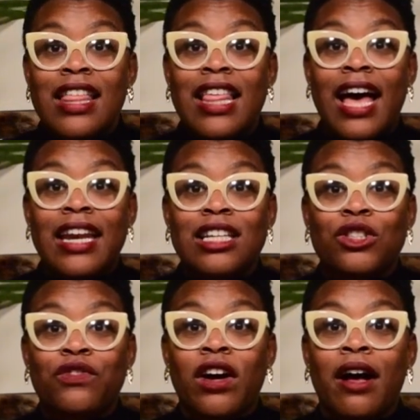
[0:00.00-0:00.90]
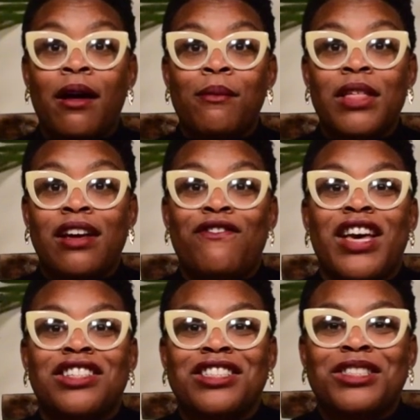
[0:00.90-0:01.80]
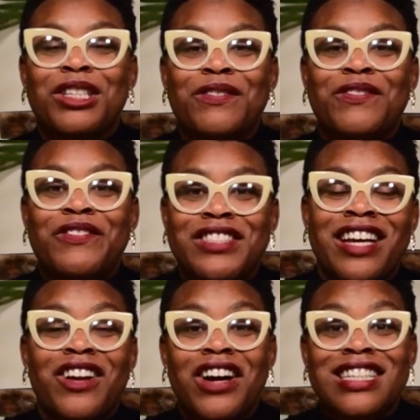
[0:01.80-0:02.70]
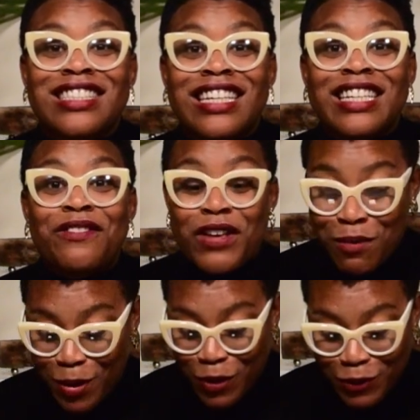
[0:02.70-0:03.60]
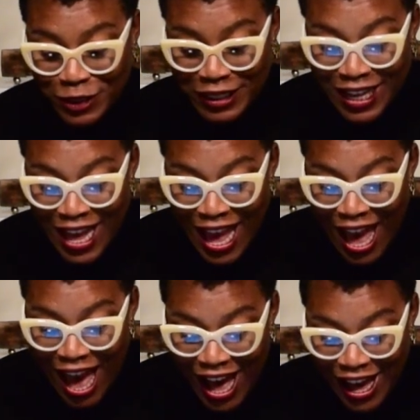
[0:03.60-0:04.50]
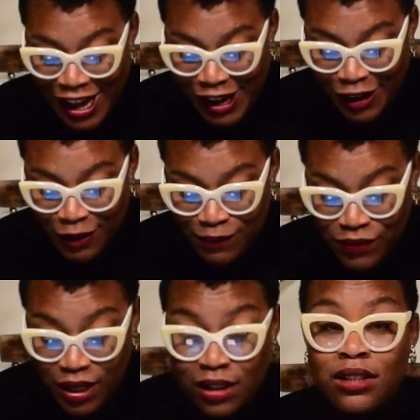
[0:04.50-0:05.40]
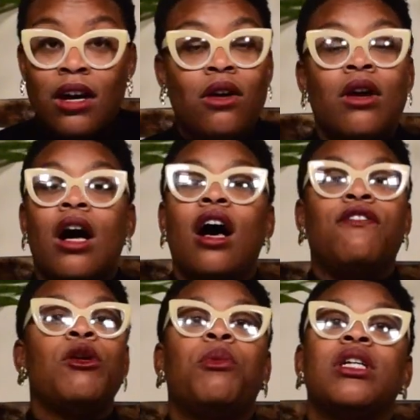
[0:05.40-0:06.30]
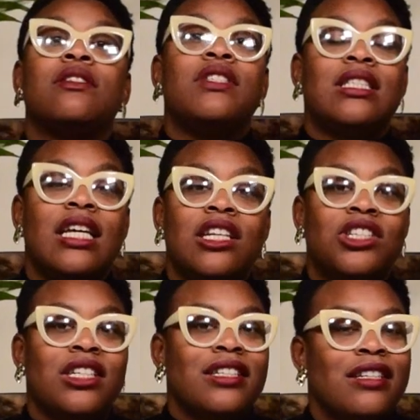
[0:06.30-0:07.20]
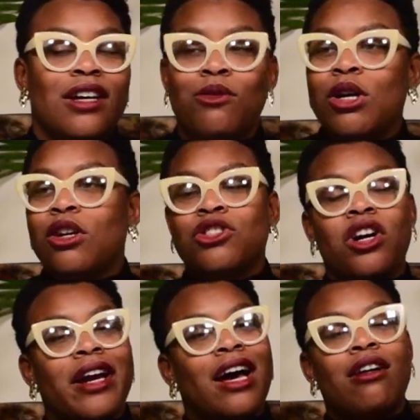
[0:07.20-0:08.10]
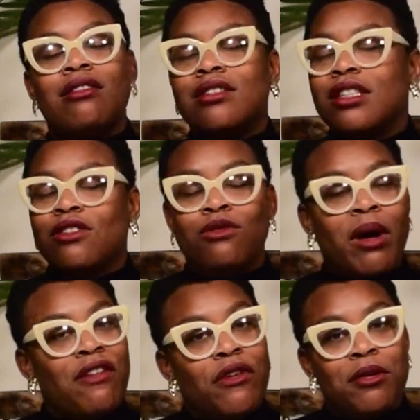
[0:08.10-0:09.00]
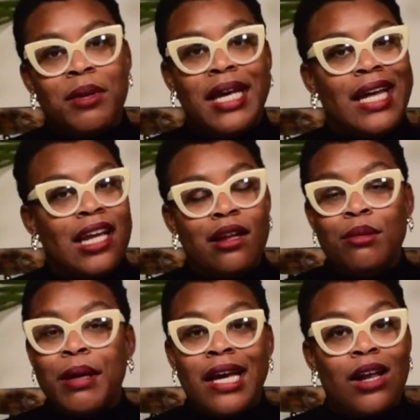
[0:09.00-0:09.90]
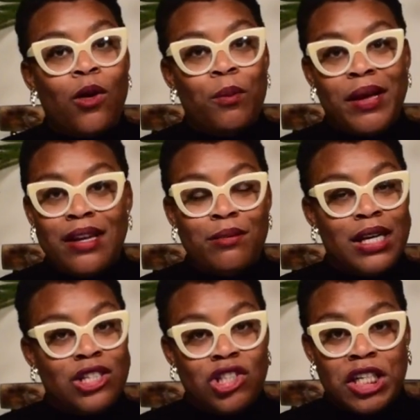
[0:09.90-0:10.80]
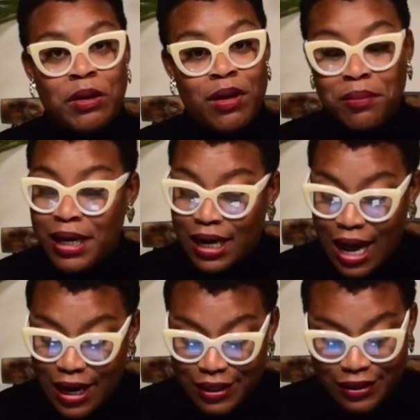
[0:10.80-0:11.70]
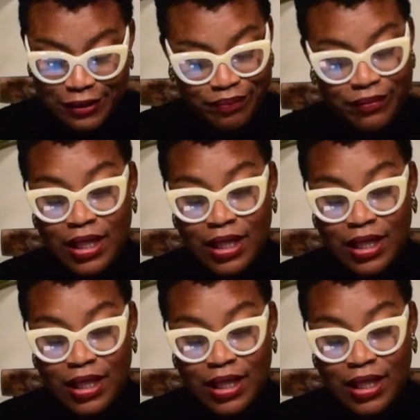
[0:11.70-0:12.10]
That is from the Confessions of St. Augustine of Hippo. So a few points of distinction. We're going to start out right from the beginning, being open, being genuine, being honest.